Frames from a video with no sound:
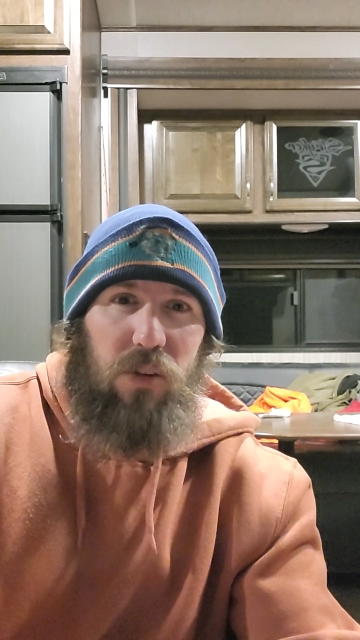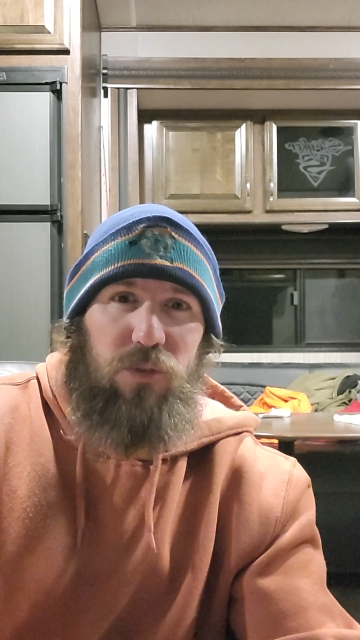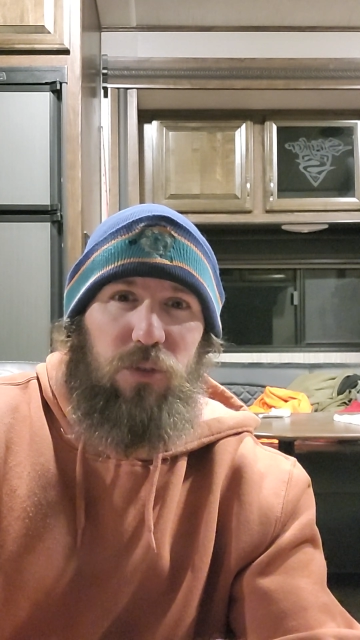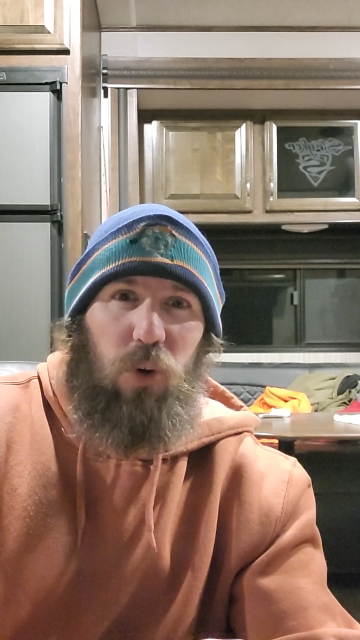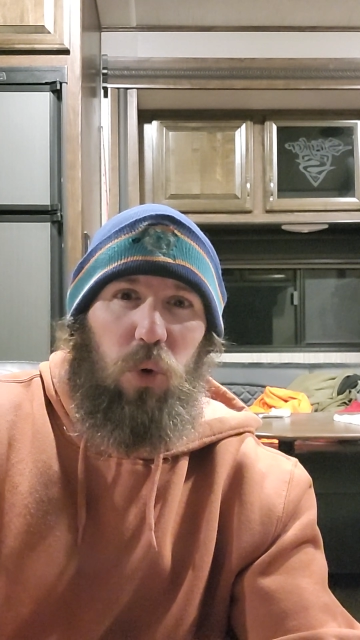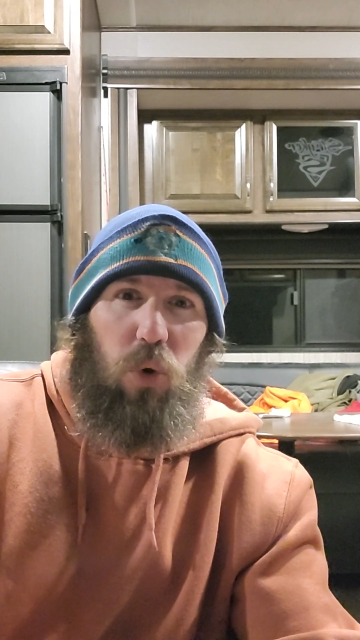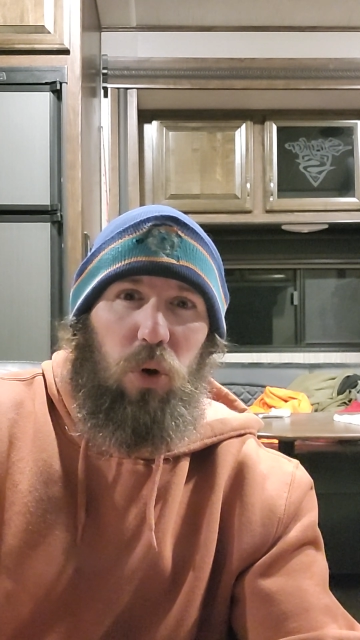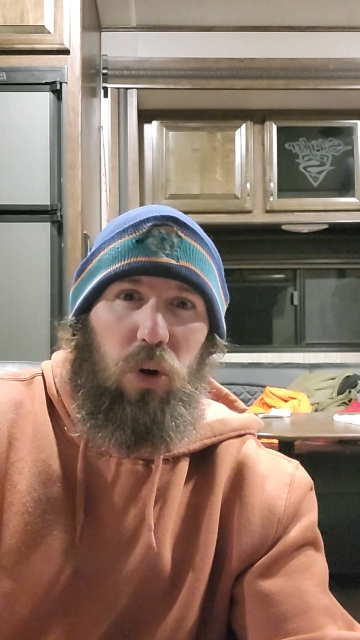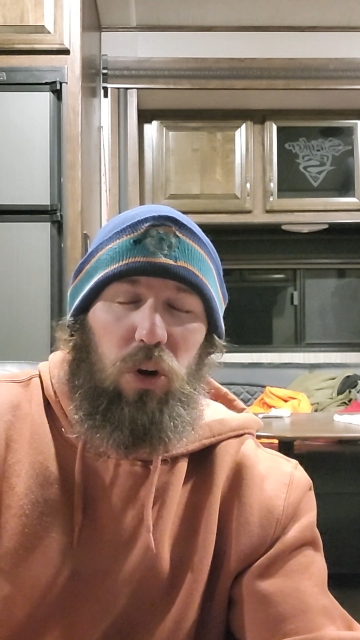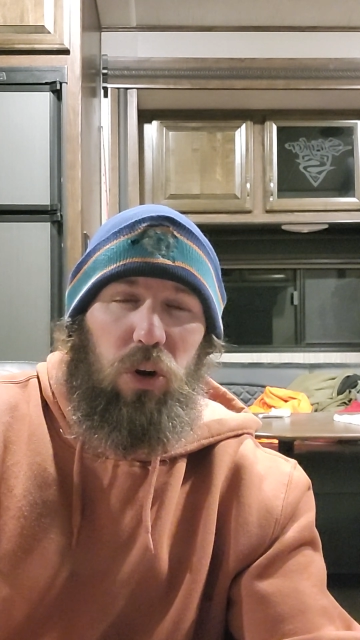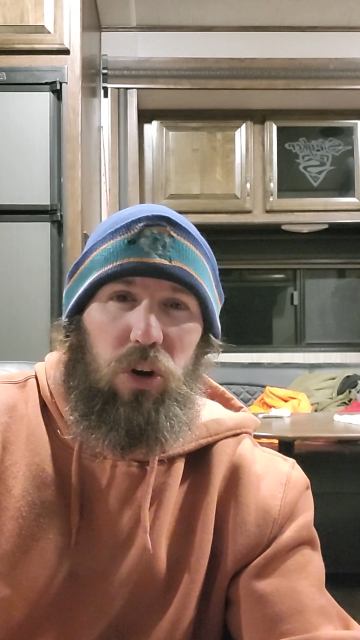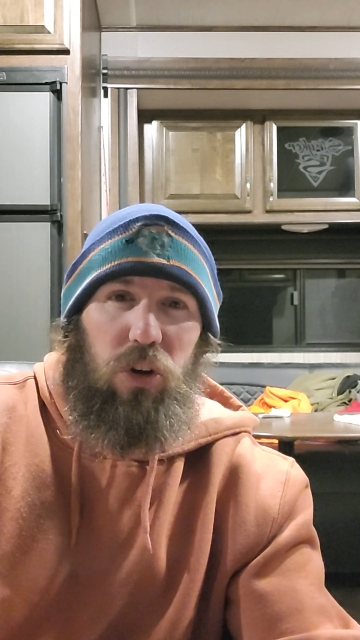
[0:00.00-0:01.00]

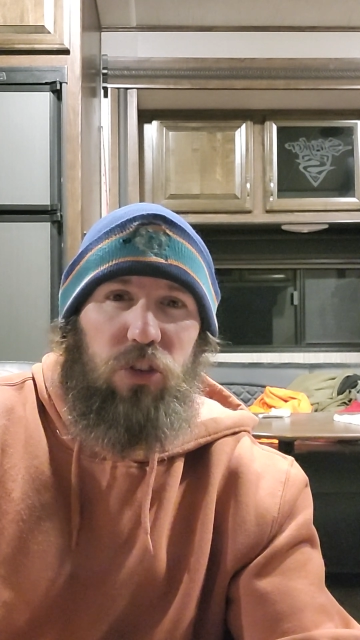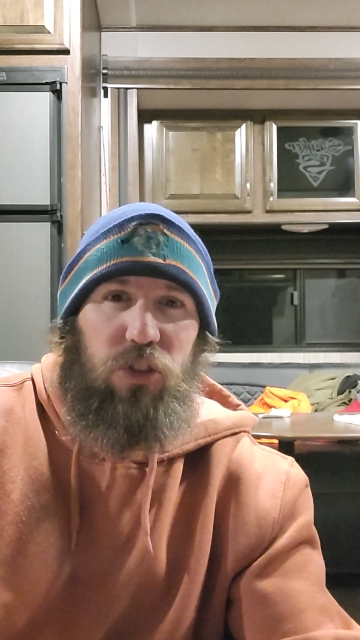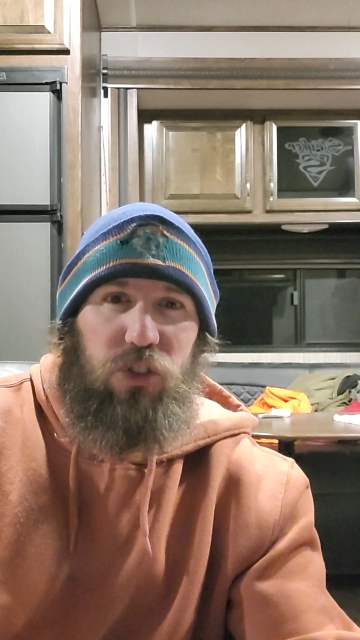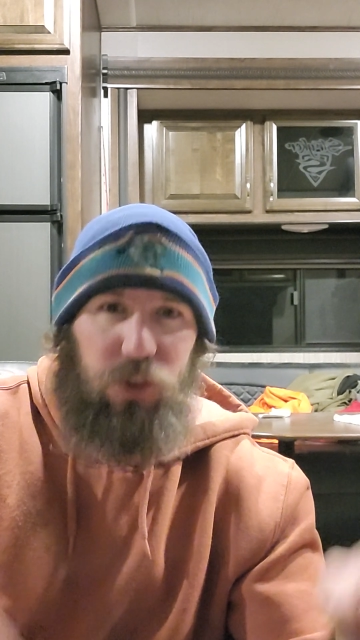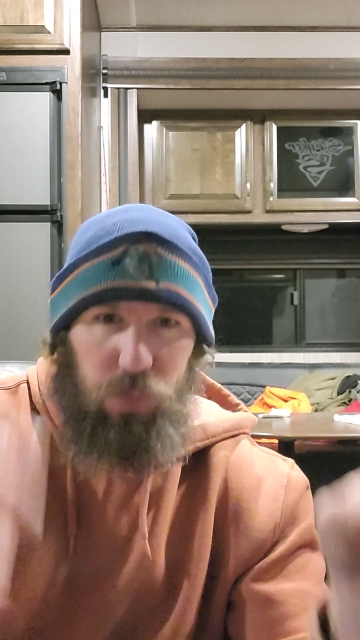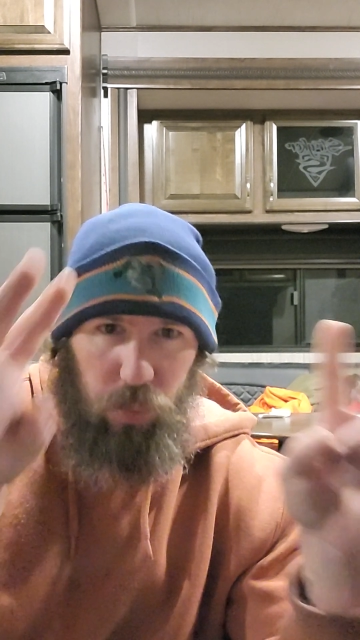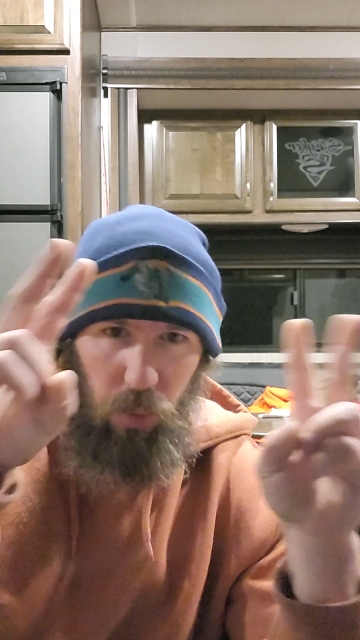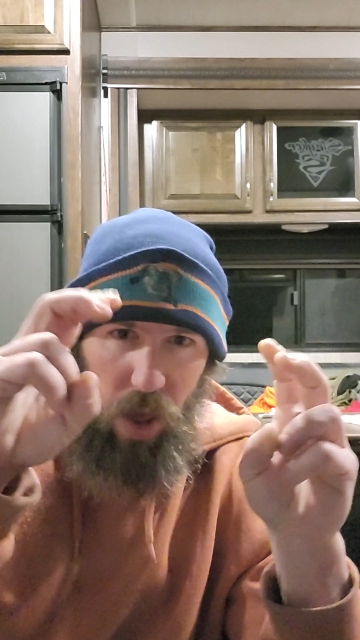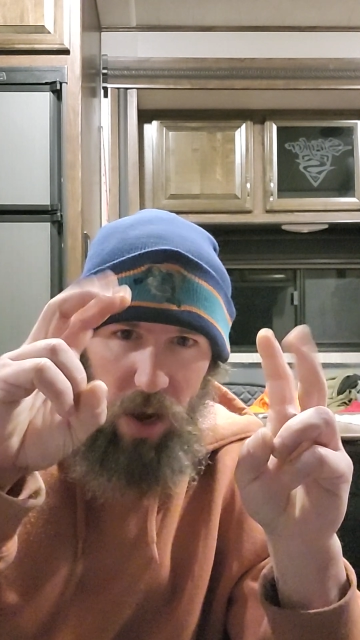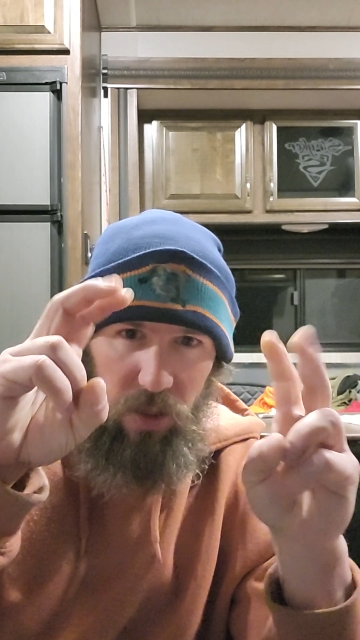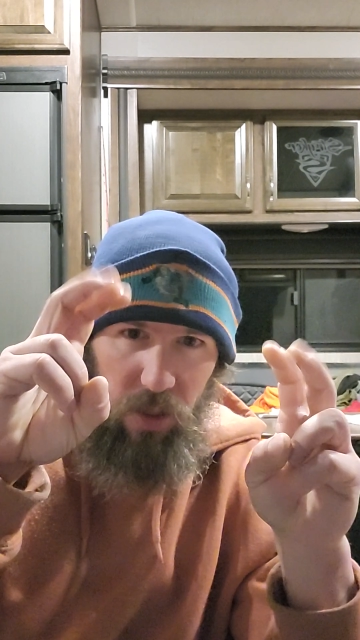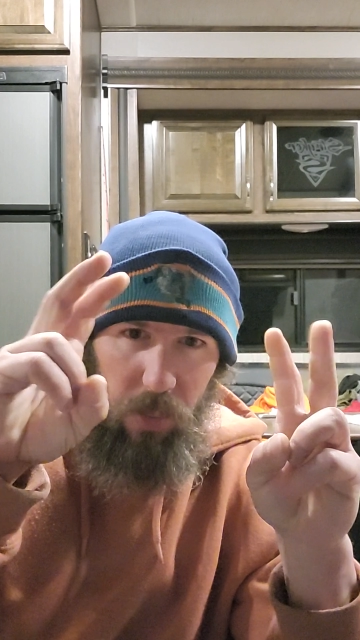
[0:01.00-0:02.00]
for
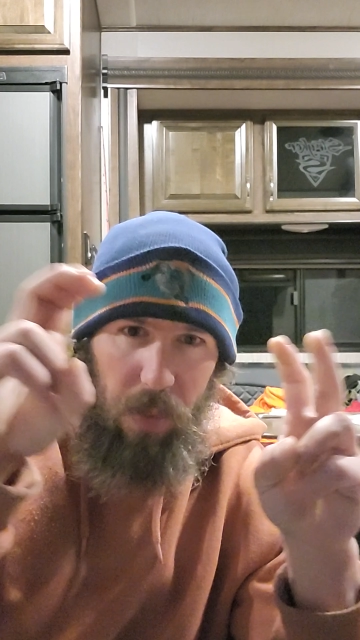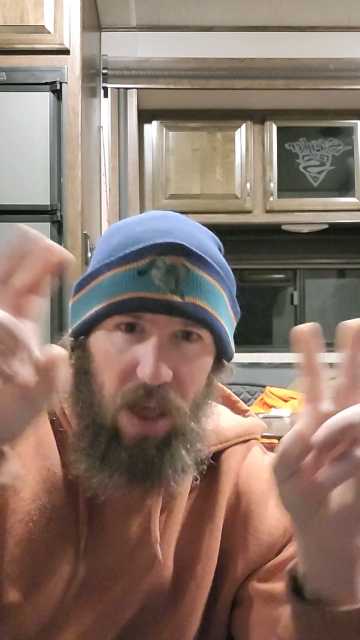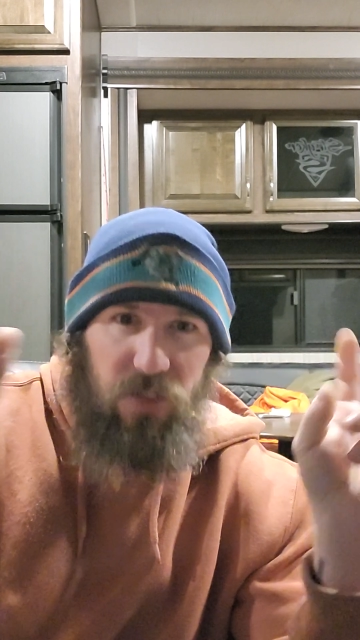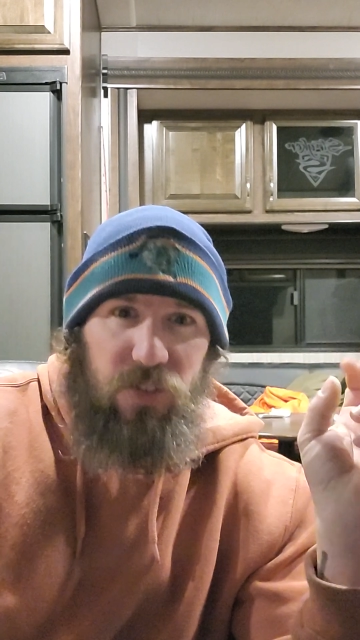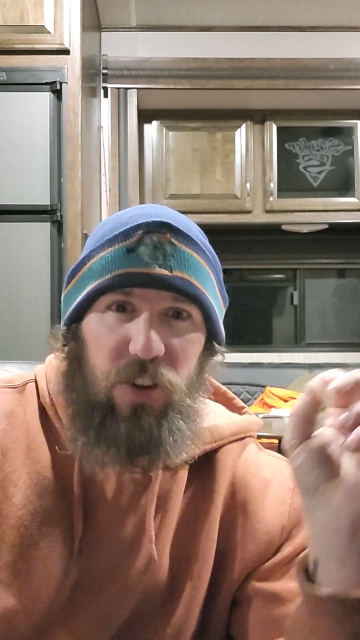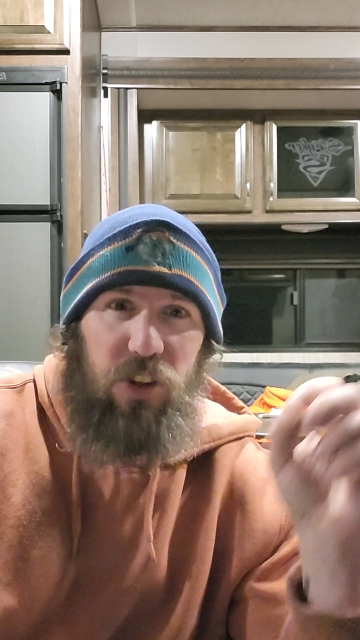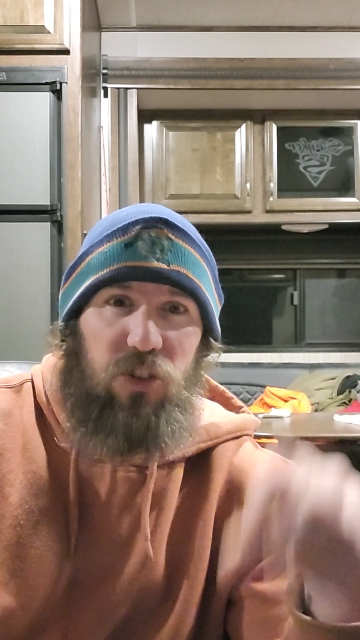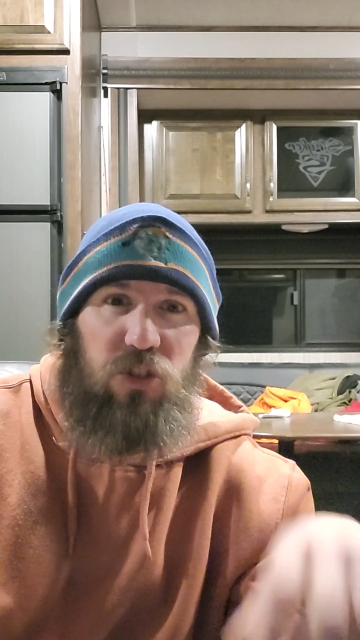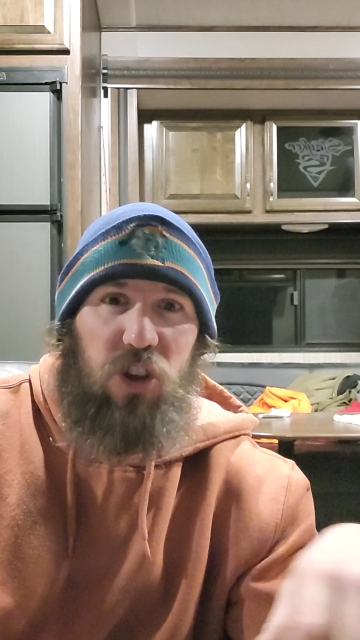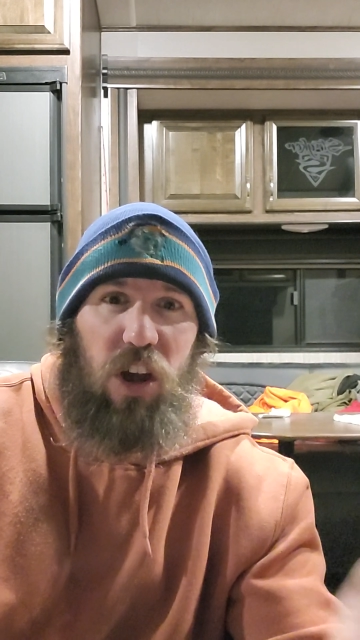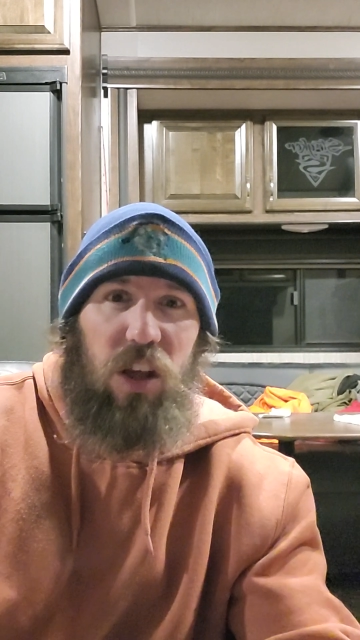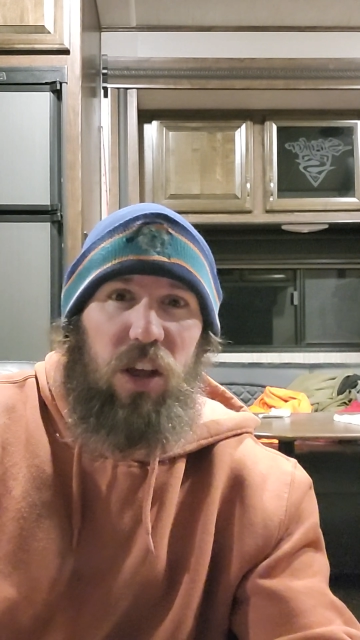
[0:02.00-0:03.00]
spreading the message,